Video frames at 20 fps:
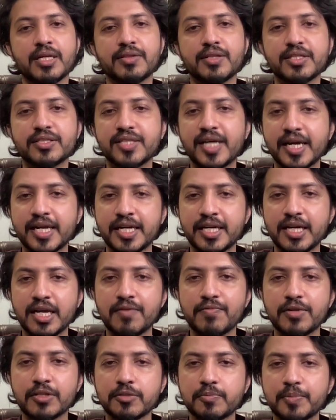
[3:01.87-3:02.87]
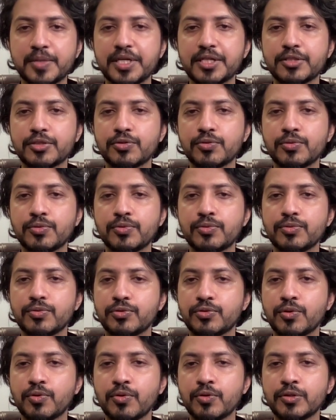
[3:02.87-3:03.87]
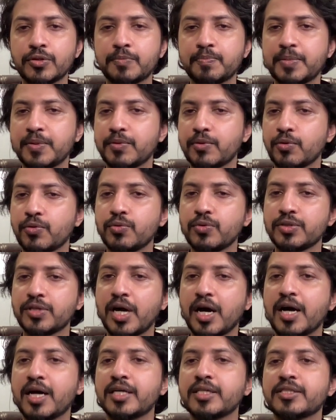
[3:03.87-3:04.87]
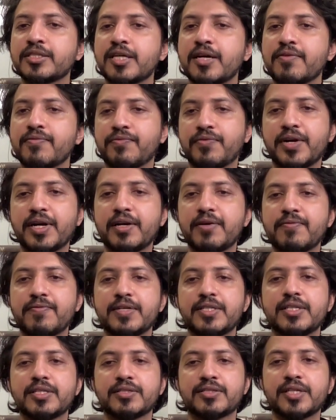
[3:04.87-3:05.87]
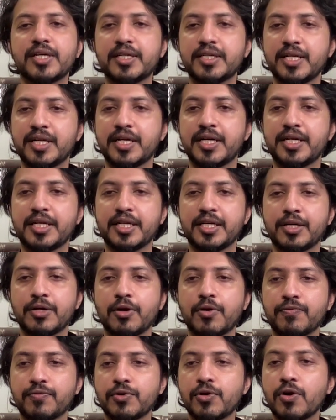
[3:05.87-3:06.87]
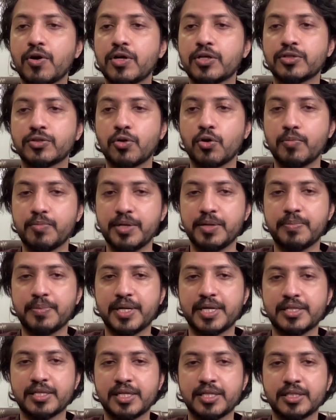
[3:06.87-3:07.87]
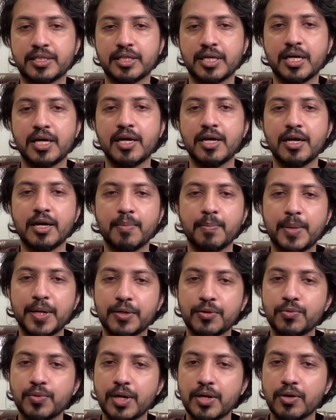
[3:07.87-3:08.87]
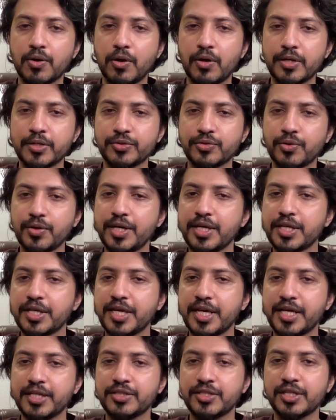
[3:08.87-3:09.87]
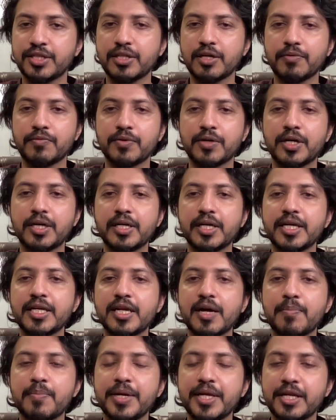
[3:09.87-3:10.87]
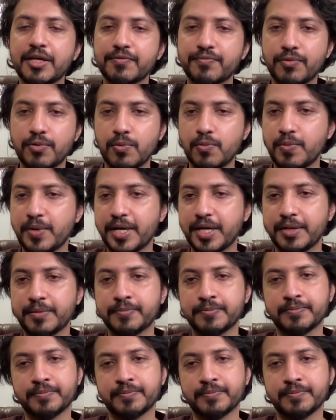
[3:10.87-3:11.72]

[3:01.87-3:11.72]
The second level speaks to those whose hearts are filled with certainty of God's omnipresence, but who are also engaged in the world in a meaningful way.